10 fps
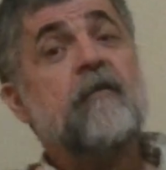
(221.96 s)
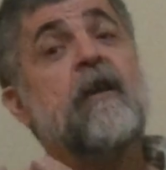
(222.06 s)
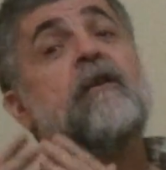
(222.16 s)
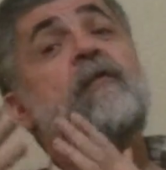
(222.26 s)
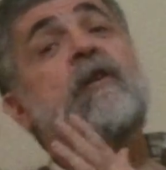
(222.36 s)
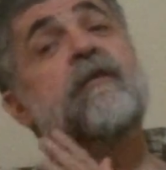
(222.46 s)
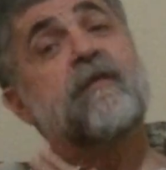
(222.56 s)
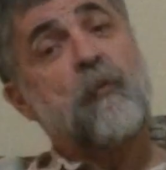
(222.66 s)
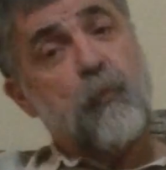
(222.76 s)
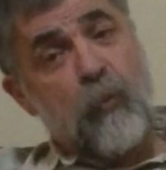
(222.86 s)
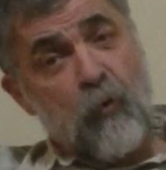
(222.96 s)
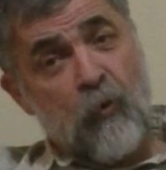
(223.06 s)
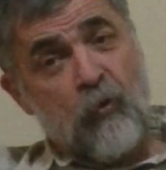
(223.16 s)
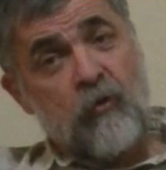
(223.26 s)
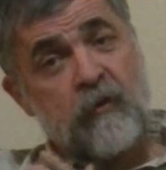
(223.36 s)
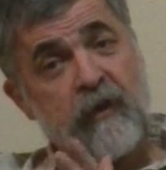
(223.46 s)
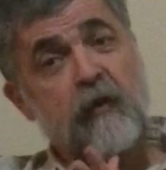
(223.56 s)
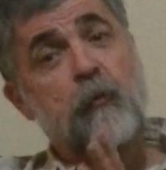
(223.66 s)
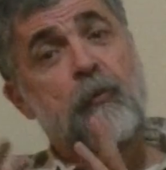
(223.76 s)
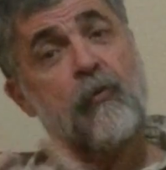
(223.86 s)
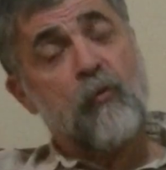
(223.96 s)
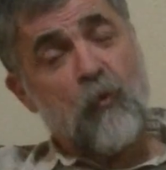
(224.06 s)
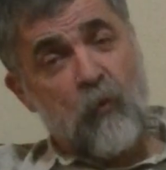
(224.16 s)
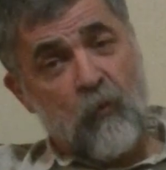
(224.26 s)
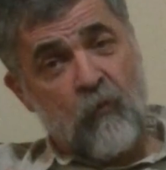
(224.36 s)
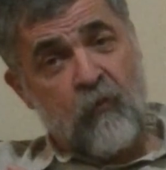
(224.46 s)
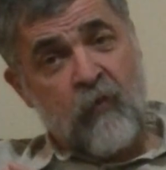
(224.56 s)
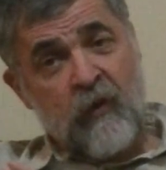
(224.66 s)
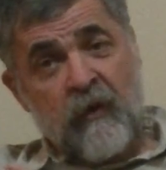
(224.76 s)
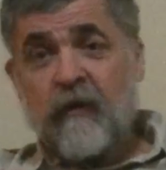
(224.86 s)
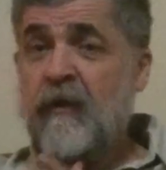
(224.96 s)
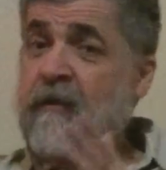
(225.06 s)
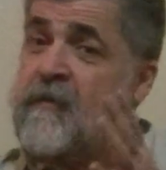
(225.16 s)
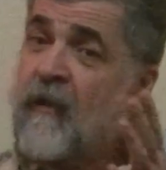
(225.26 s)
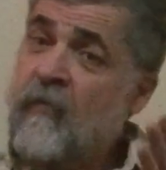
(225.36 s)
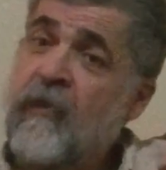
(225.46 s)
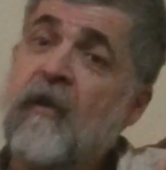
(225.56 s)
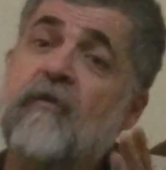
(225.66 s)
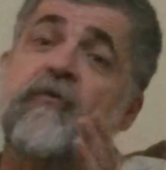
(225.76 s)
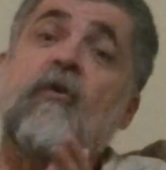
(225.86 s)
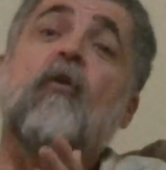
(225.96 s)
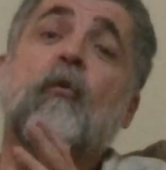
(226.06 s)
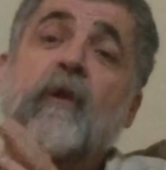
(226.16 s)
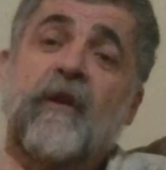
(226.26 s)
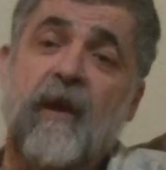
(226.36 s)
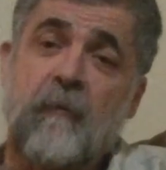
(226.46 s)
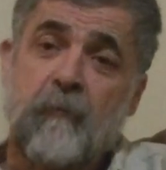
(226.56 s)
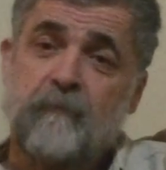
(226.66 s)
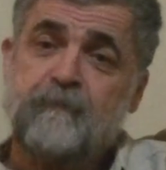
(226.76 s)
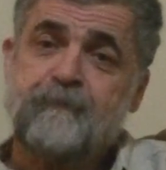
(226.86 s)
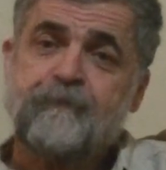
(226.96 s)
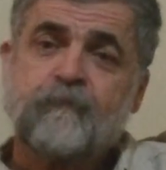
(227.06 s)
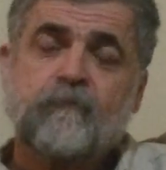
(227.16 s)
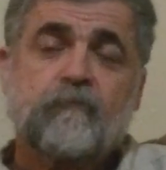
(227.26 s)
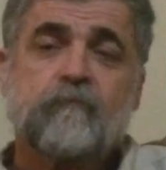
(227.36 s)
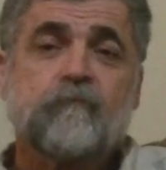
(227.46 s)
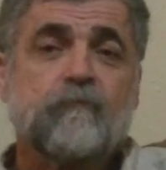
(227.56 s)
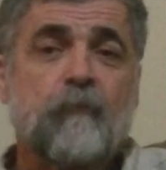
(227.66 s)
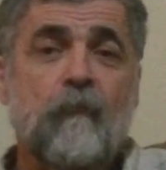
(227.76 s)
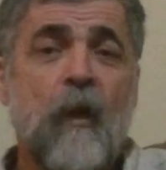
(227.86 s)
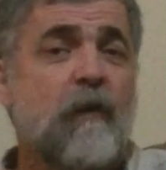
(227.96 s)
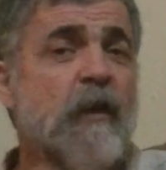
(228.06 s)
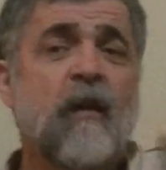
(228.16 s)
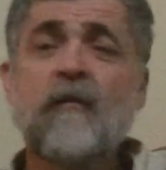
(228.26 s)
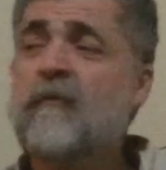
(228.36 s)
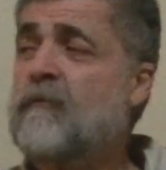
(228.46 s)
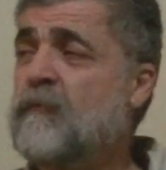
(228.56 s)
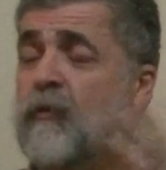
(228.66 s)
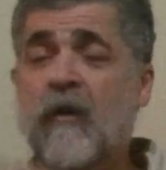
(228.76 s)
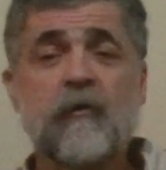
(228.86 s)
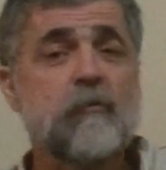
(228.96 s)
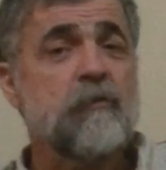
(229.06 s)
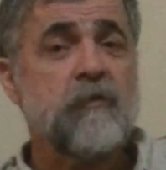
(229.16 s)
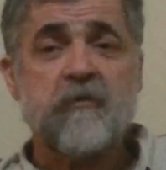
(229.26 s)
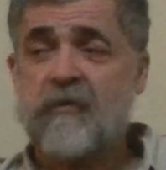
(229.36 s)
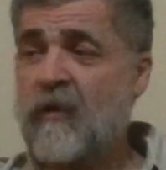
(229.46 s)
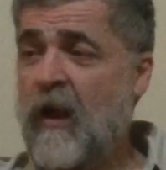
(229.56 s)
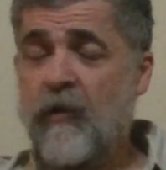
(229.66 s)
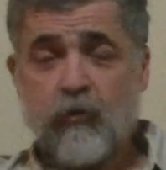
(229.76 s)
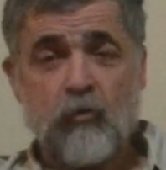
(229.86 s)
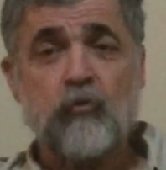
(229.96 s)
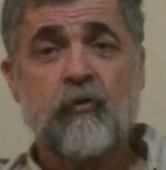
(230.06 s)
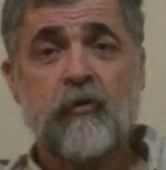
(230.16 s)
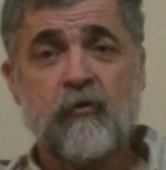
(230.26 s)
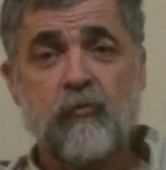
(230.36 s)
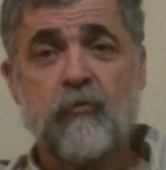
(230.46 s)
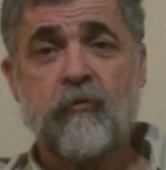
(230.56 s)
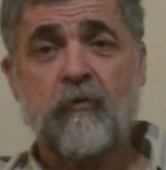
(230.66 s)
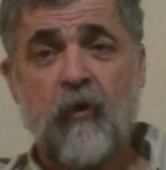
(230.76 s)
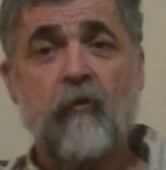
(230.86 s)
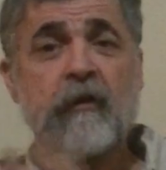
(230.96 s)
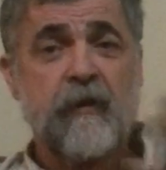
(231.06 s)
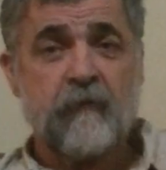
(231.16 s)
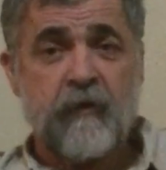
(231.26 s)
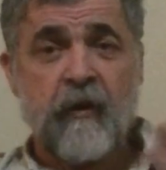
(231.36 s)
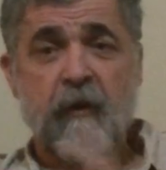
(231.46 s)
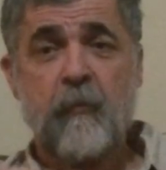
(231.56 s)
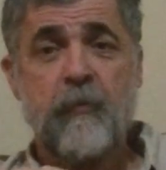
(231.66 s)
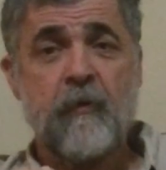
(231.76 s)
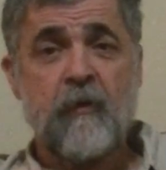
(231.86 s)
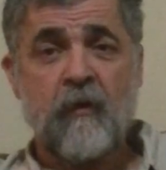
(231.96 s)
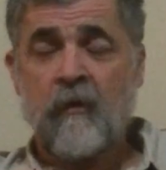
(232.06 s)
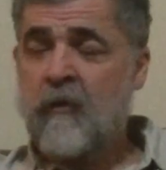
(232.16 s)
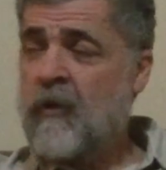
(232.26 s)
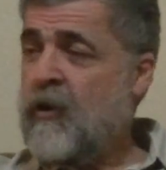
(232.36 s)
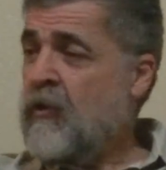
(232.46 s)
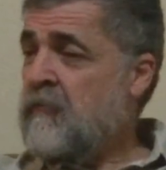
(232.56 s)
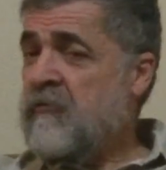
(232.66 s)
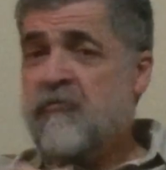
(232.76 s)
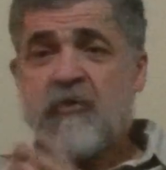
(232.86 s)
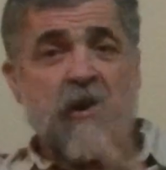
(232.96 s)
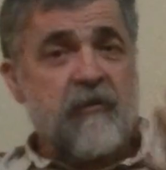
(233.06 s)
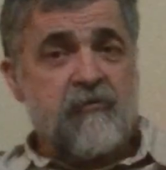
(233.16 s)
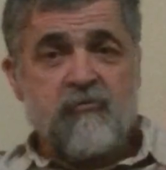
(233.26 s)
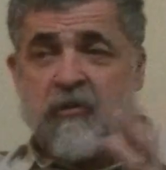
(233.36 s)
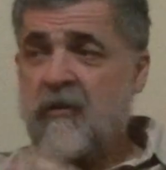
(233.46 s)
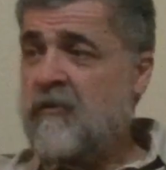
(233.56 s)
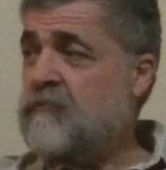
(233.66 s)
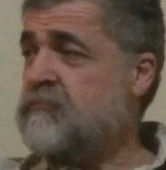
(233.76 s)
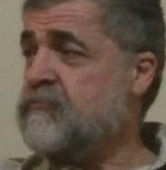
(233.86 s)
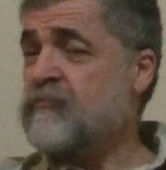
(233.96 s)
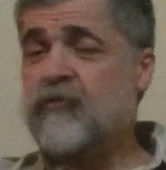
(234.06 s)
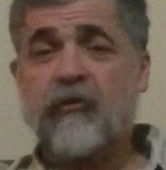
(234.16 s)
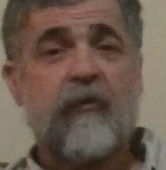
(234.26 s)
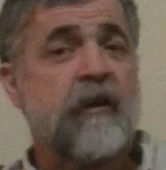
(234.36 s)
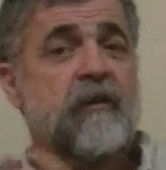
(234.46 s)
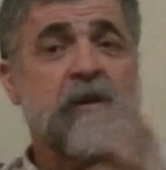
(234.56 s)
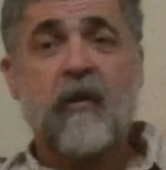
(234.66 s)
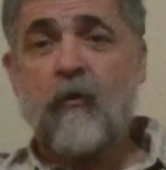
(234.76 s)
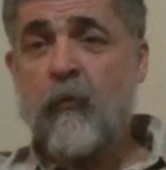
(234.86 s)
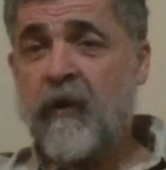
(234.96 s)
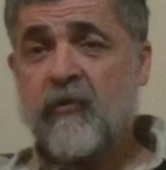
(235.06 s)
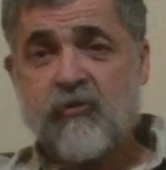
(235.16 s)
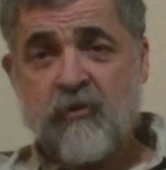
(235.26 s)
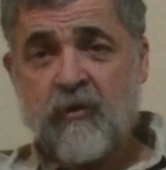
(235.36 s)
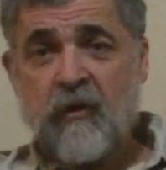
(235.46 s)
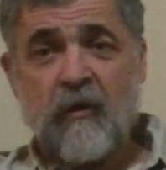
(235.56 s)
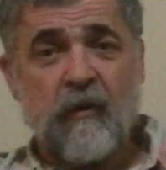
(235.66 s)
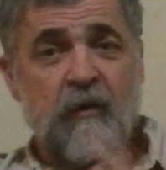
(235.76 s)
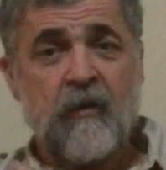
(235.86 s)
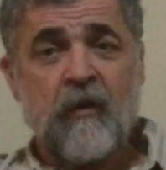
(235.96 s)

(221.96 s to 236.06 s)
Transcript: that will support and prove that something is wrong with them. And then what I do is I usually use cognitive therapy, challenging Socratic questioning.